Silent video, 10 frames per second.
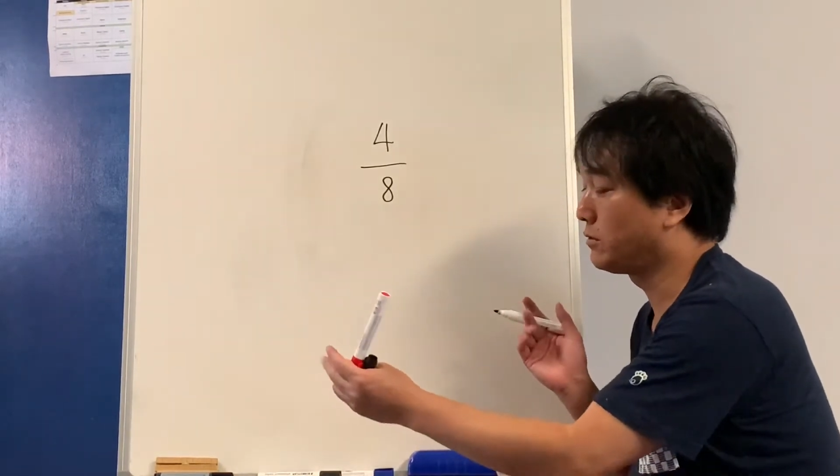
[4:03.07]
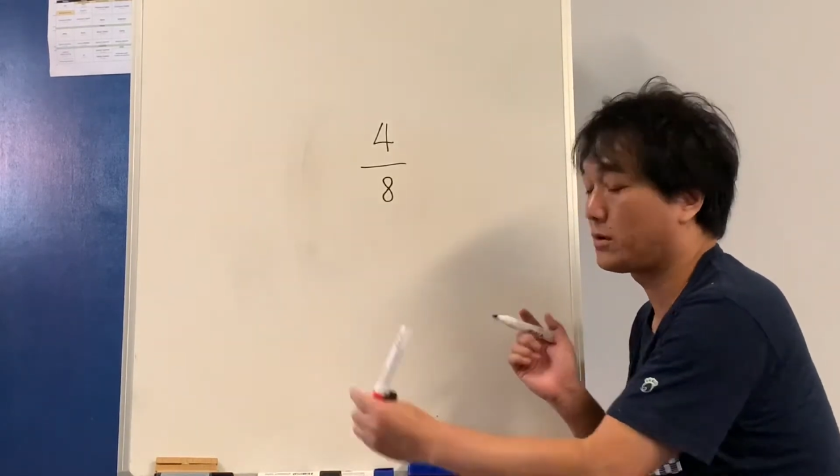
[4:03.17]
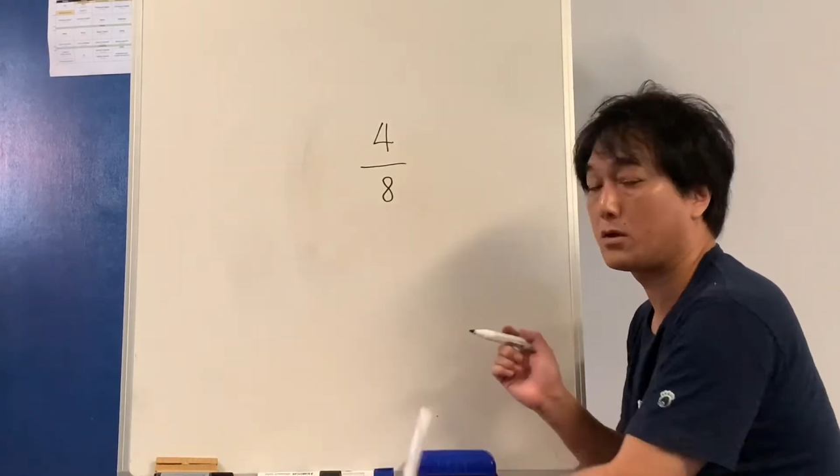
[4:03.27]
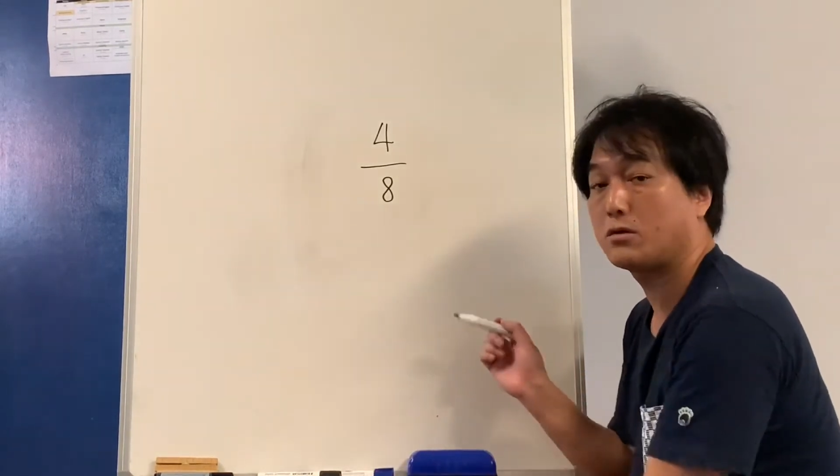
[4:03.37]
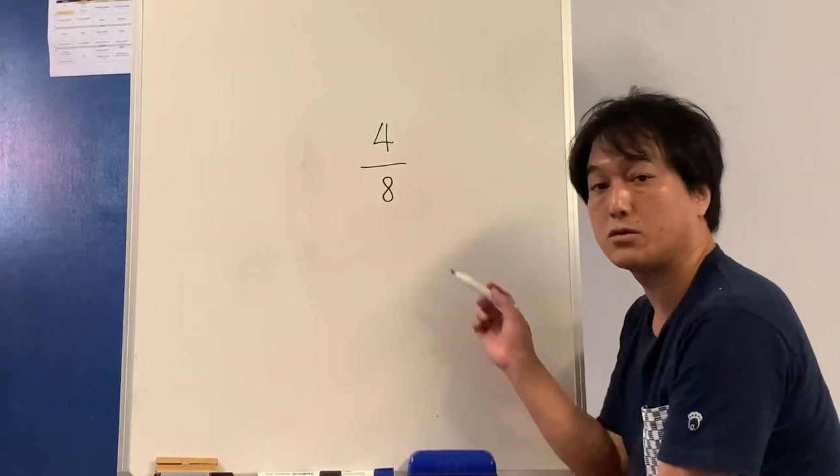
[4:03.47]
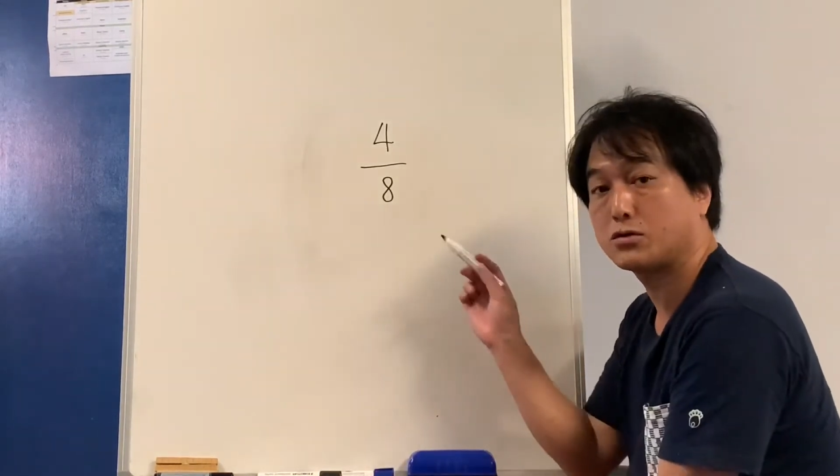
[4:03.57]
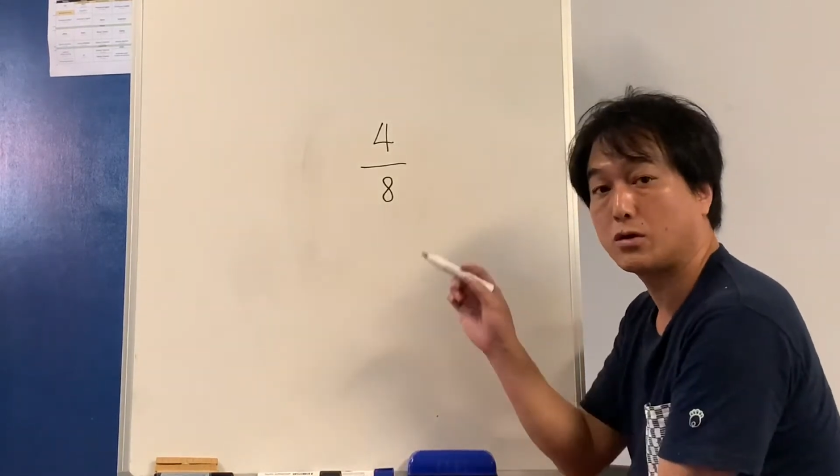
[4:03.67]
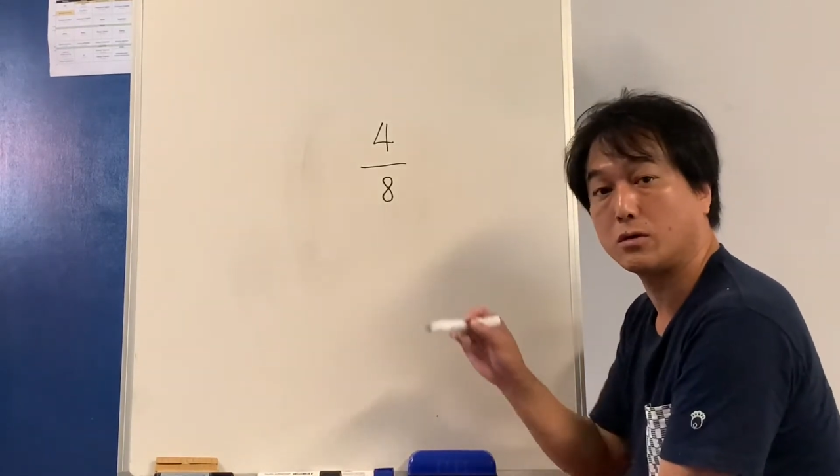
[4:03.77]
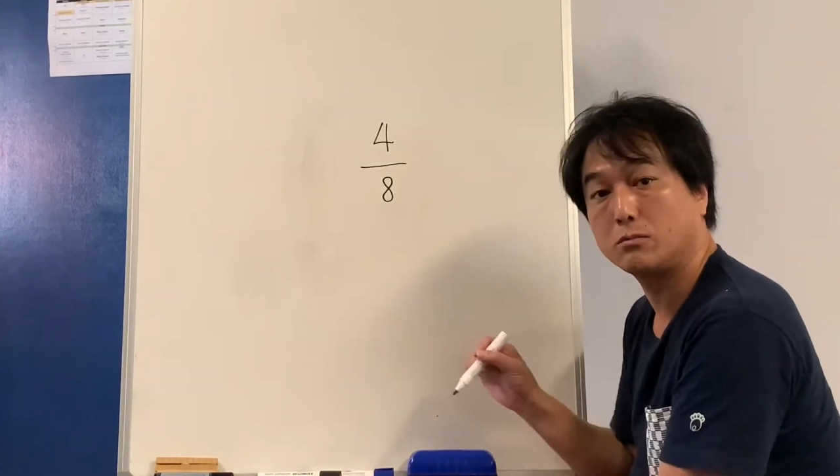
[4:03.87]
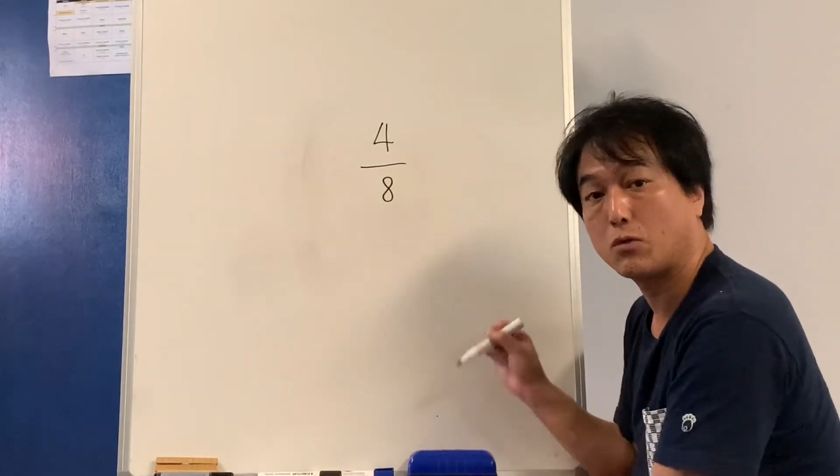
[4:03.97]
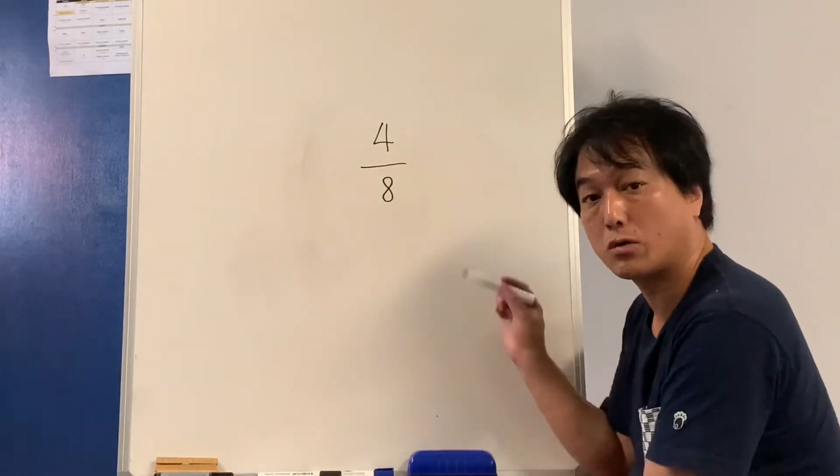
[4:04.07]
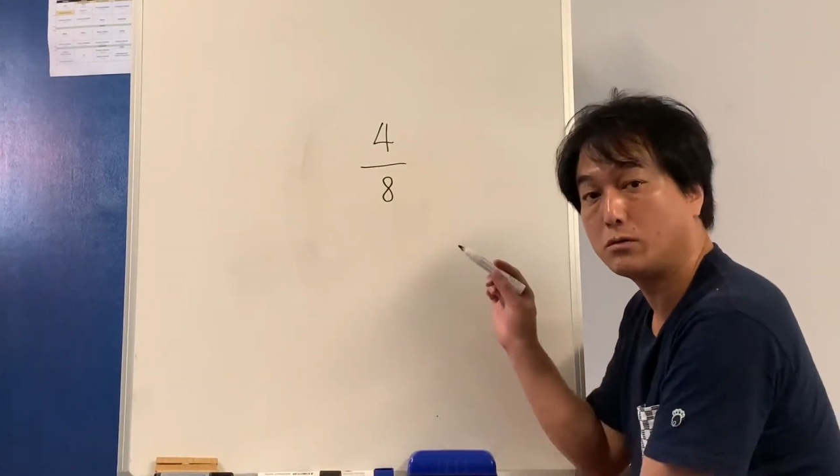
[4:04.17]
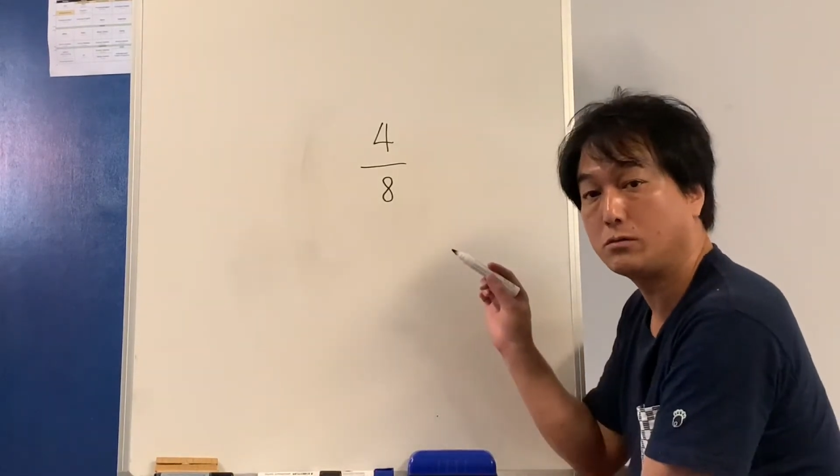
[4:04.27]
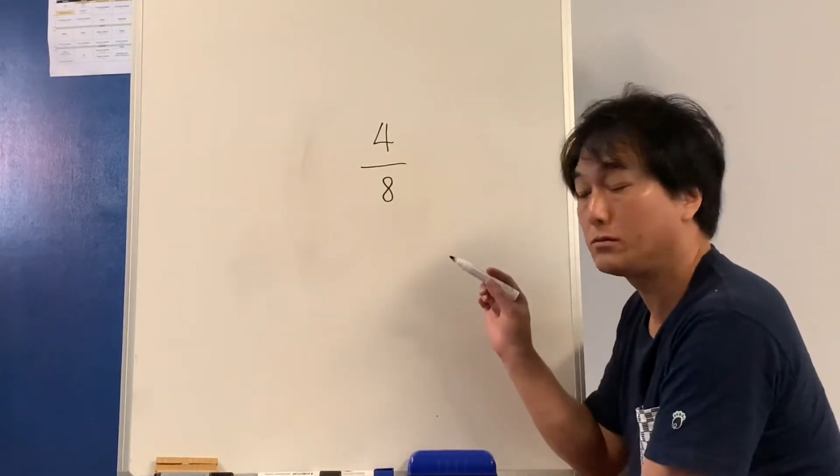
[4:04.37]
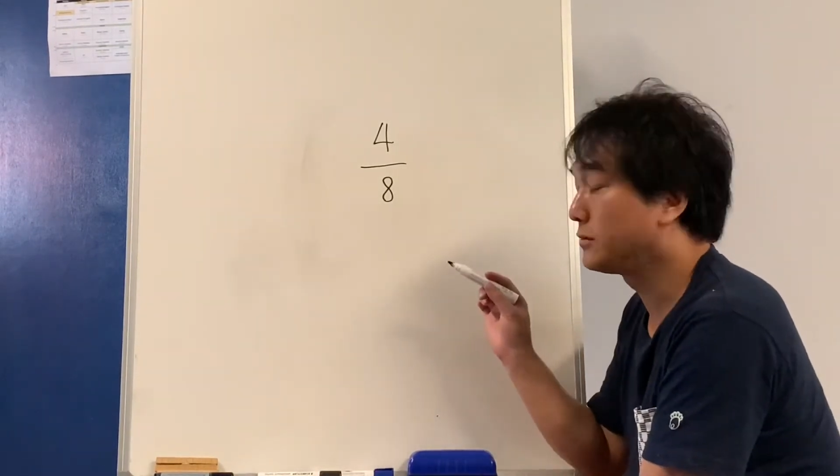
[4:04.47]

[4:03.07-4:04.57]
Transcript: you can do a circle model.